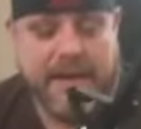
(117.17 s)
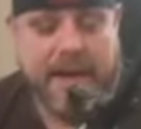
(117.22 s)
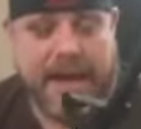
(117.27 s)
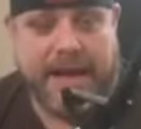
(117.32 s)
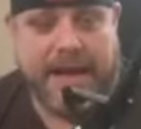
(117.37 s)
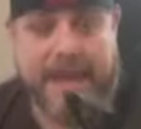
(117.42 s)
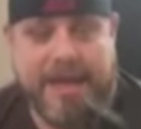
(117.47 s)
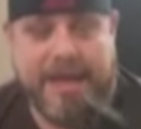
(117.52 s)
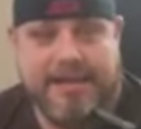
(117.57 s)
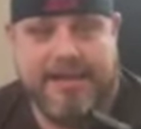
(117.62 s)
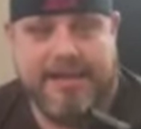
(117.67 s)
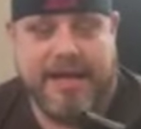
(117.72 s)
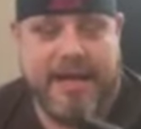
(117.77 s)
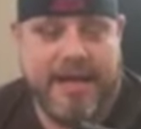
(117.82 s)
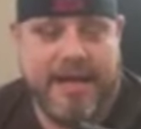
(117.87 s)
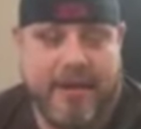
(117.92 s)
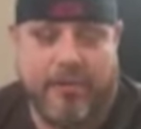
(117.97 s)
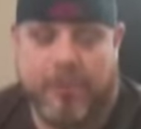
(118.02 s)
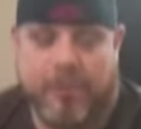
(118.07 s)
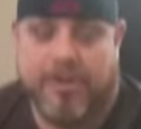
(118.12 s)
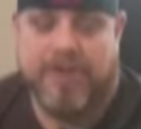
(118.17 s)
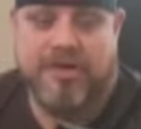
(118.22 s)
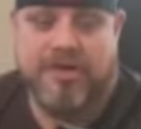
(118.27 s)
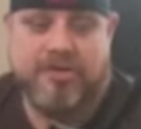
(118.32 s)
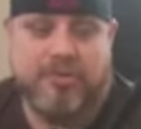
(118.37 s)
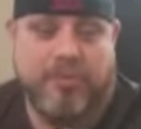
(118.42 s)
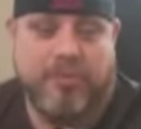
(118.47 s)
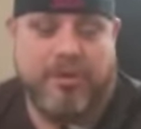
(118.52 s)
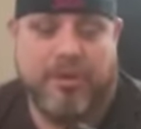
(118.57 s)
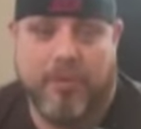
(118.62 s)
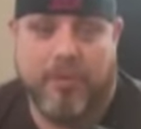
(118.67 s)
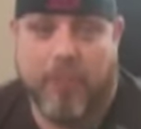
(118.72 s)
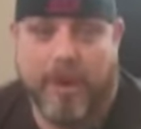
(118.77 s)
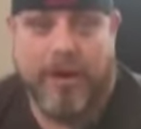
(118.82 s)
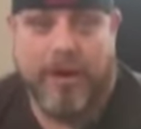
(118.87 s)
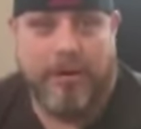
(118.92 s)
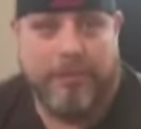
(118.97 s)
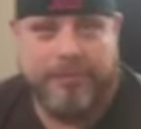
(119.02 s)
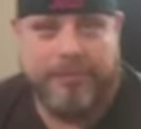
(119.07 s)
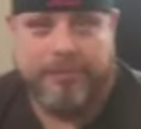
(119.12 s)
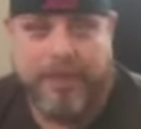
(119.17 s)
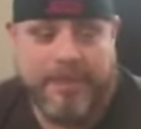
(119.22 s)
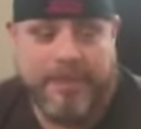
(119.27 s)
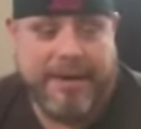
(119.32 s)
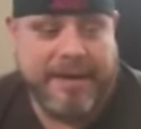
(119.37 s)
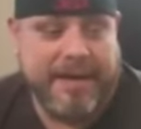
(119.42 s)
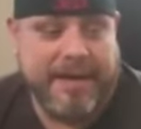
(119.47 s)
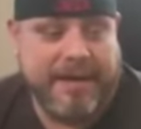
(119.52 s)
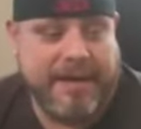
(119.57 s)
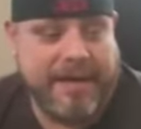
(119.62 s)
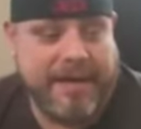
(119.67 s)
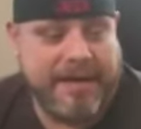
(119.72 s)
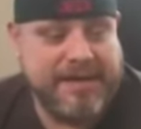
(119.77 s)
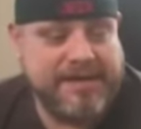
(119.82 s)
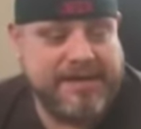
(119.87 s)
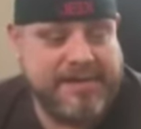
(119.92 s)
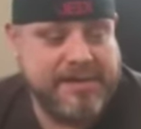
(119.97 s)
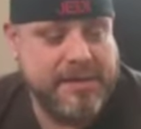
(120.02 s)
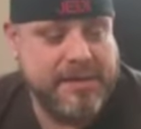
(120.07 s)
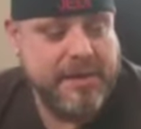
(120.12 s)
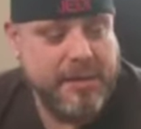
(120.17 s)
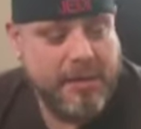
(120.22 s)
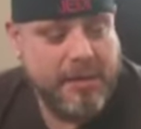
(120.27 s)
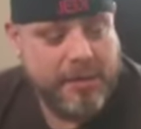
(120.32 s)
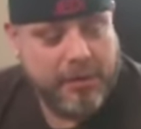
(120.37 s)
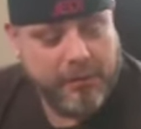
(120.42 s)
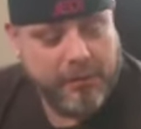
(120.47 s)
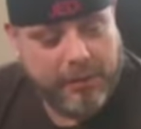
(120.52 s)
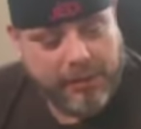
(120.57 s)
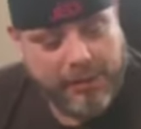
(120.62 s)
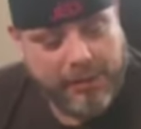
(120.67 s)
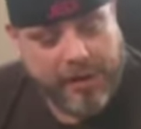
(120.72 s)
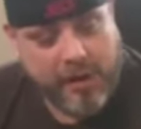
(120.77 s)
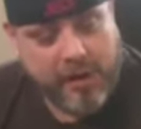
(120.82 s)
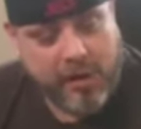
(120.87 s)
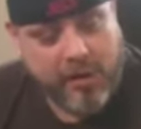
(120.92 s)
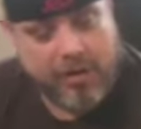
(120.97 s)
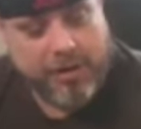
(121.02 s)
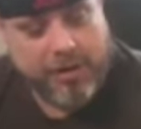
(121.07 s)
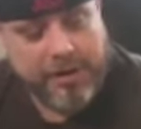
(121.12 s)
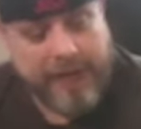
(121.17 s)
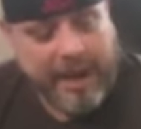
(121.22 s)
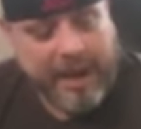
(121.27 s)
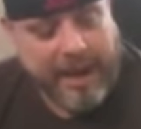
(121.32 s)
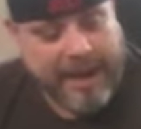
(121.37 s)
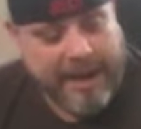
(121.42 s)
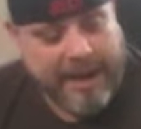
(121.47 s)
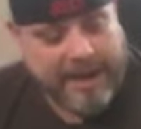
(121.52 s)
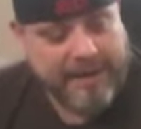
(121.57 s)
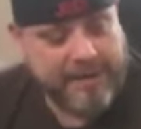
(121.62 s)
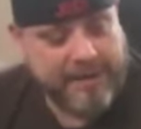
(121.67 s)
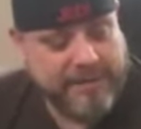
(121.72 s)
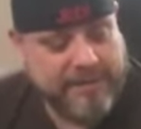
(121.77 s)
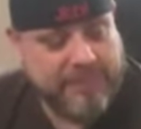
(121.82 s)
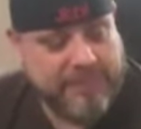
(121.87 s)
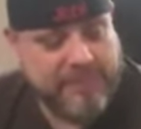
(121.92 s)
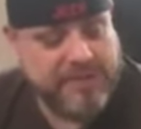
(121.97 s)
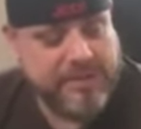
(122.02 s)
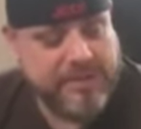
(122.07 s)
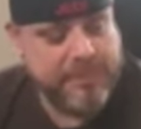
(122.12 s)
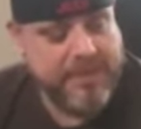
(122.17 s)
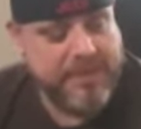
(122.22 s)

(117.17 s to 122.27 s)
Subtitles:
I gotta tell you, it runs really well. I mean, it kicks really hard, and to